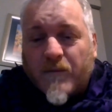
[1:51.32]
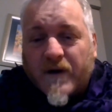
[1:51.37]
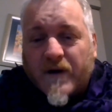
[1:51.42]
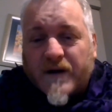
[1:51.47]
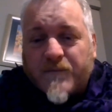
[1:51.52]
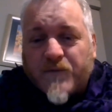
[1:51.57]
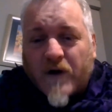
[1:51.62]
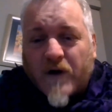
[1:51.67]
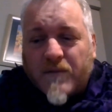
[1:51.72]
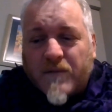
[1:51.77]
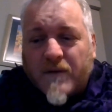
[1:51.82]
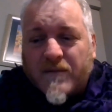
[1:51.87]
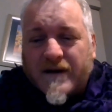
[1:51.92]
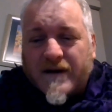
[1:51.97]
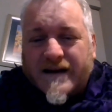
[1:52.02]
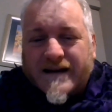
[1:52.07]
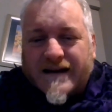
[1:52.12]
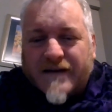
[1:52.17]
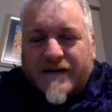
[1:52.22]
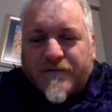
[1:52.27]
But
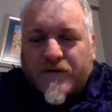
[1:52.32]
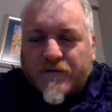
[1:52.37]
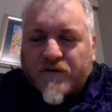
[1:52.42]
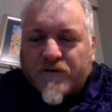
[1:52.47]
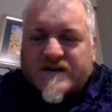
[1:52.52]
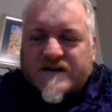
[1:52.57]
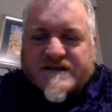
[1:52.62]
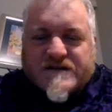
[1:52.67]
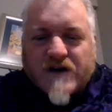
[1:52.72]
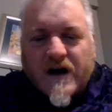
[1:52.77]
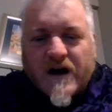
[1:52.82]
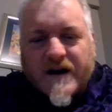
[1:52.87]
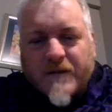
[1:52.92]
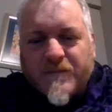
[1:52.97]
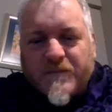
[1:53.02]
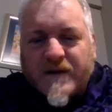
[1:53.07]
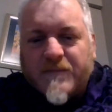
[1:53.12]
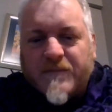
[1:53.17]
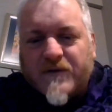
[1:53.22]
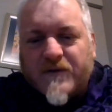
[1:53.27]
probably if you've got starter
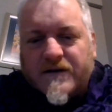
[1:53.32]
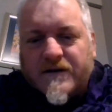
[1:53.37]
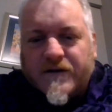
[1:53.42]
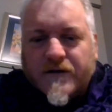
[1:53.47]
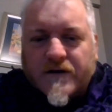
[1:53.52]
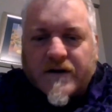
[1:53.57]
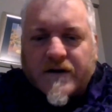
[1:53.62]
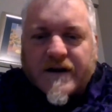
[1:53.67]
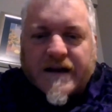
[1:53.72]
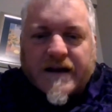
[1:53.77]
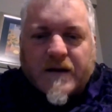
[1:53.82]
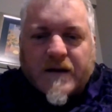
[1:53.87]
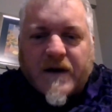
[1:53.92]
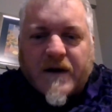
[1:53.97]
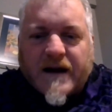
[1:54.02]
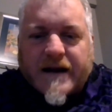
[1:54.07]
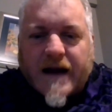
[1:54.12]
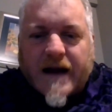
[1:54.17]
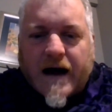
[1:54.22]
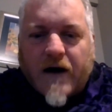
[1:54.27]
people, you're looking at
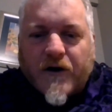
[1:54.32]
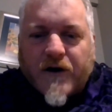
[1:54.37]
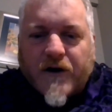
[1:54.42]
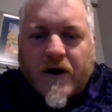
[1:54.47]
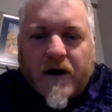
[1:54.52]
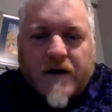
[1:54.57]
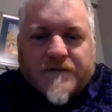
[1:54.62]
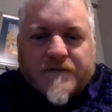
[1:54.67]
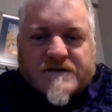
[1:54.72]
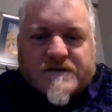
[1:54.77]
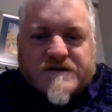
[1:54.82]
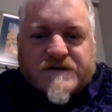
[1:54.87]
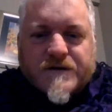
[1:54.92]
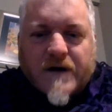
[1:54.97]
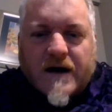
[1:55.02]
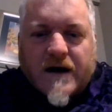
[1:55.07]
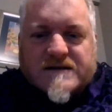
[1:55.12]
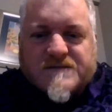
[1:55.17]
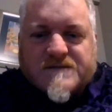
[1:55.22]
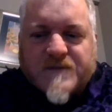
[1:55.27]
about 1.5 to 2
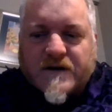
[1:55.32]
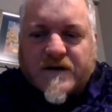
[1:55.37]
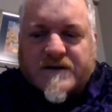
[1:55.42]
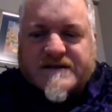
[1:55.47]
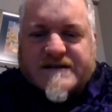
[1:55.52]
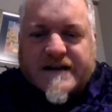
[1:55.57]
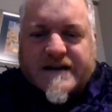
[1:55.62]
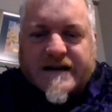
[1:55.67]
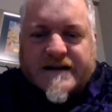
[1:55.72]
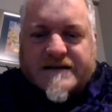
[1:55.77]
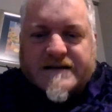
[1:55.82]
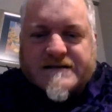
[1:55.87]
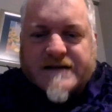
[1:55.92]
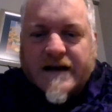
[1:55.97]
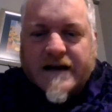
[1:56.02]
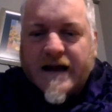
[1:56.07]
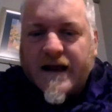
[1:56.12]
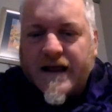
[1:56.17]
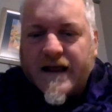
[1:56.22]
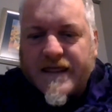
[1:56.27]
hours, because there's
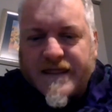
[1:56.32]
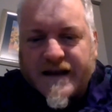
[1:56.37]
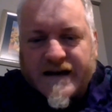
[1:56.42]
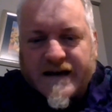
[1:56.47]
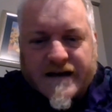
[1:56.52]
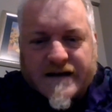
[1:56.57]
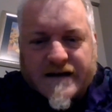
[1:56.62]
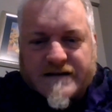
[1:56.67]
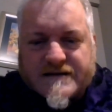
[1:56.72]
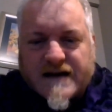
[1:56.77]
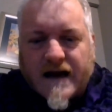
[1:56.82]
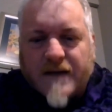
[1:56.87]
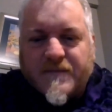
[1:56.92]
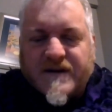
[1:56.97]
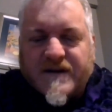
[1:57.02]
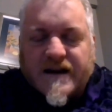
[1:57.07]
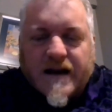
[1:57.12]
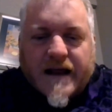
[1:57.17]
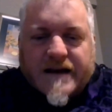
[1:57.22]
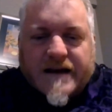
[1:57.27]
thinking time
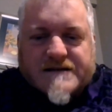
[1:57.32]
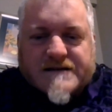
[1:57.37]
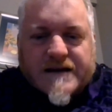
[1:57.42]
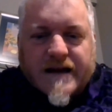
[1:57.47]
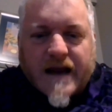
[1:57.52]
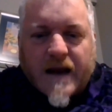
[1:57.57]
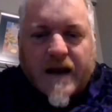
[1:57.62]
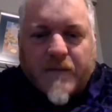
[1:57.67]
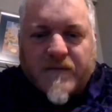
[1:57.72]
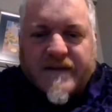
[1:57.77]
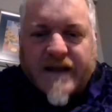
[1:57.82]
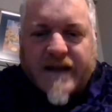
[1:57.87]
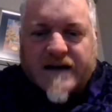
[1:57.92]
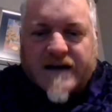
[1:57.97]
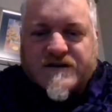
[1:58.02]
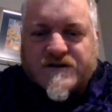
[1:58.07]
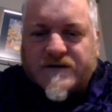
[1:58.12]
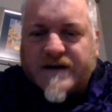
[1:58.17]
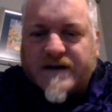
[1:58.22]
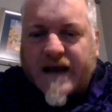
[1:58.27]
delays the game, but the
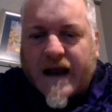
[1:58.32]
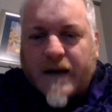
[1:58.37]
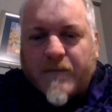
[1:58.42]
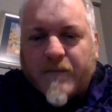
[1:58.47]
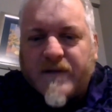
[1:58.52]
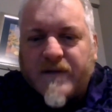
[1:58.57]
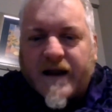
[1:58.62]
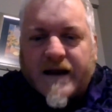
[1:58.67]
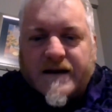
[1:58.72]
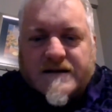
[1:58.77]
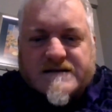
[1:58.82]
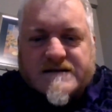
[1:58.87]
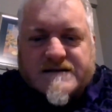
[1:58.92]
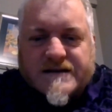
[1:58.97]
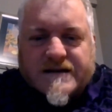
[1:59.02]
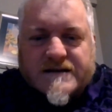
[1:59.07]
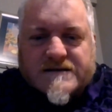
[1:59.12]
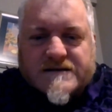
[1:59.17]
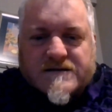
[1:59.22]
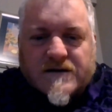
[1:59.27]
actual game plays
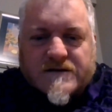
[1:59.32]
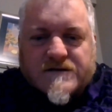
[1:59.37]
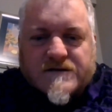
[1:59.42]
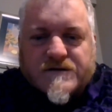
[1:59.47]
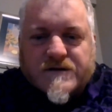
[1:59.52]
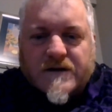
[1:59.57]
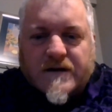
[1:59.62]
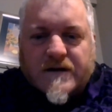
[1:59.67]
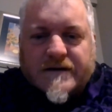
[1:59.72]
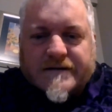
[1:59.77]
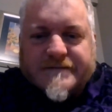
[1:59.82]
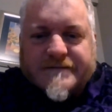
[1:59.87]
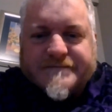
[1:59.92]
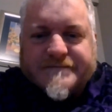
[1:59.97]
is not too long.